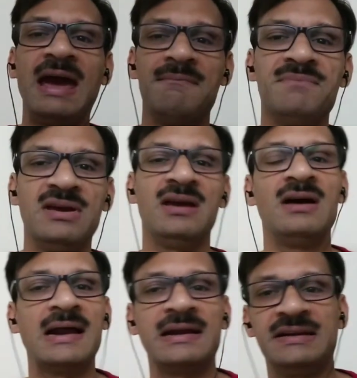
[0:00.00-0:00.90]
MBA,
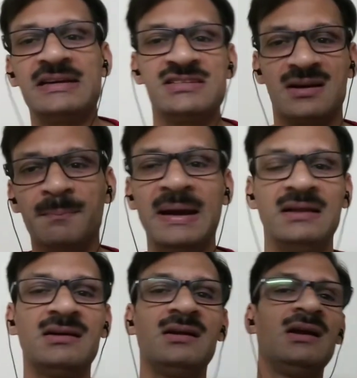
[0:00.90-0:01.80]
architecture,
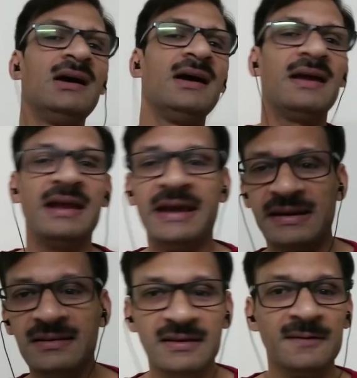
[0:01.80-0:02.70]
medical,
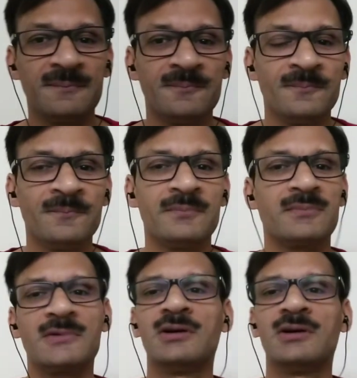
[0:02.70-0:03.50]
anything.